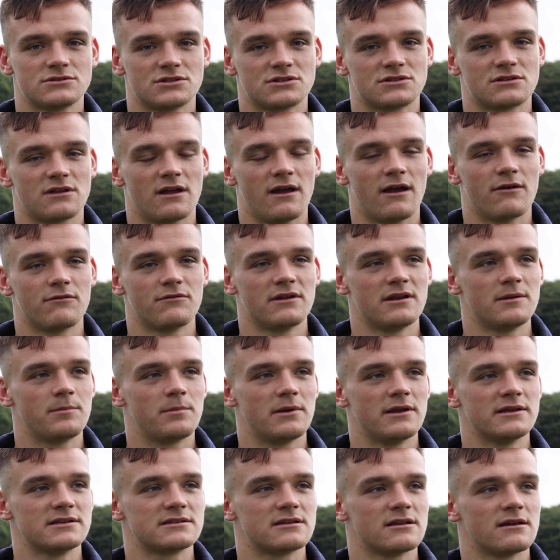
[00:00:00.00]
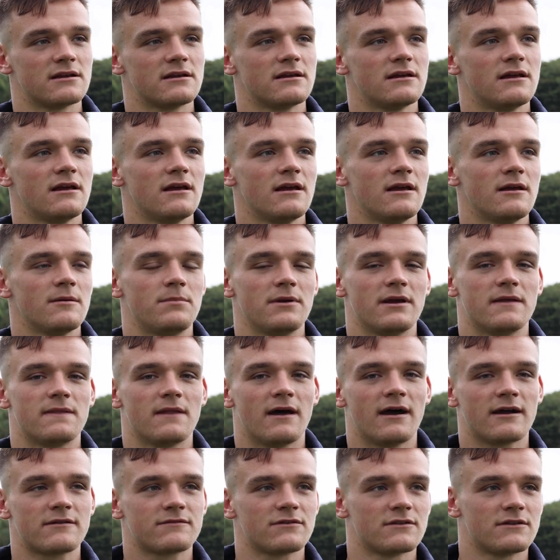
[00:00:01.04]
just really pleased to be in
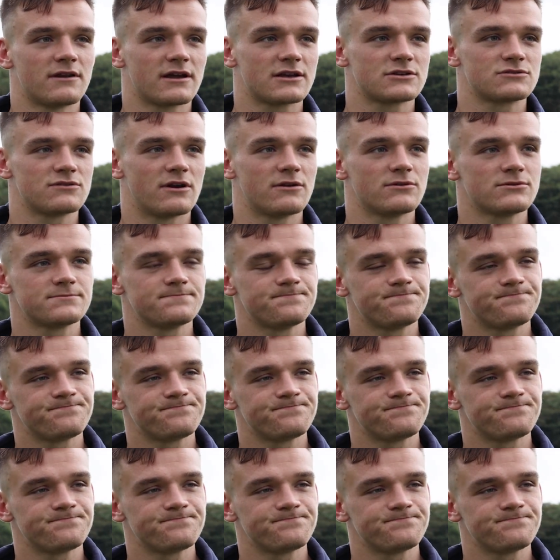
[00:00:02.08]
the hat for the next round.